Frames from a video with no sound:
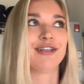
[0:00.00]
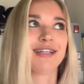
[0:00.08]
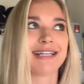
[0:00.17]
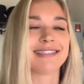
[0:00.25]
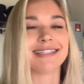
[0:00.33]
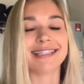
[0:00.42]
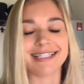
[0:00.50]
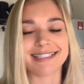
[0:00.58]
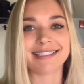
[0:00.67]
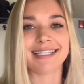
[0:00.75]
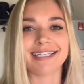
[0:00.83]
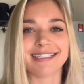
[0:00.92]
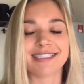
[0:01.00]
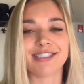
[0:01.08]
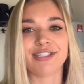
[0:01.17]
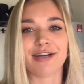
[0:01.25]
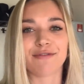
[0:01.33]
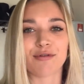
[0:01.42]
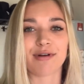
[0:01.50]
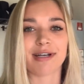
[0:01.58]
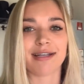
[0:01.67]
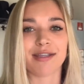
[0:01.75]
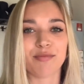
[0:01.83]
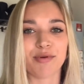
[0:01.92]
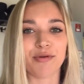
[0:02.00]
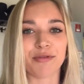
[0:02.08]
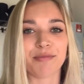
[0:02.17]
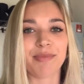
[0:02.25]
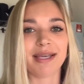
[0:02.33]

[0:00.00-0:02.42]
or I guess listening to Jeff Gordon in the booth,